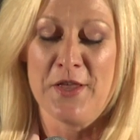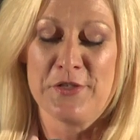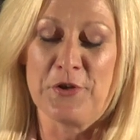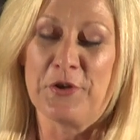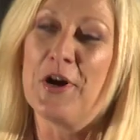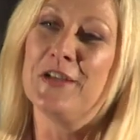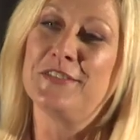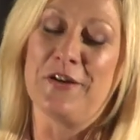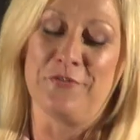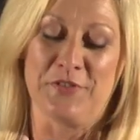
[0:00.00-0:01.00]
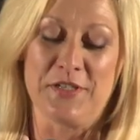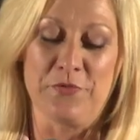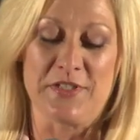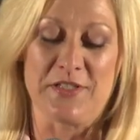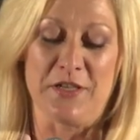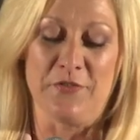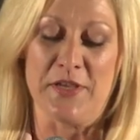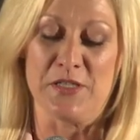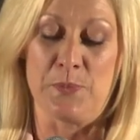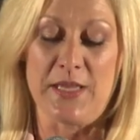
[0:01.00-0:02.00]
So Kaustav did receive
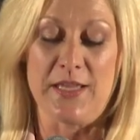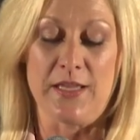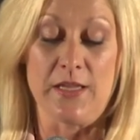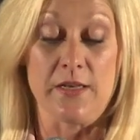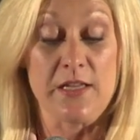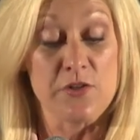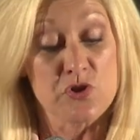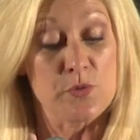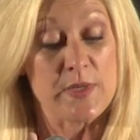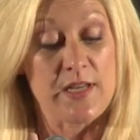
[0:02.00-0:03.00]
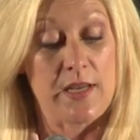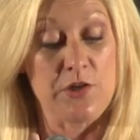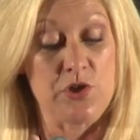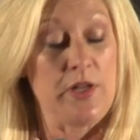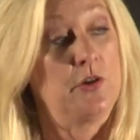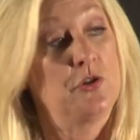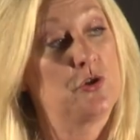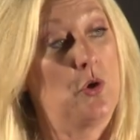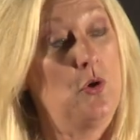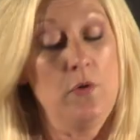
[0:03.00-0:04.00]
his BE in Instrumentation and
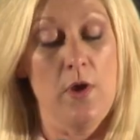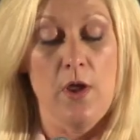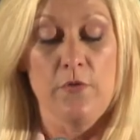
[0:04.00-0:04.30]
Control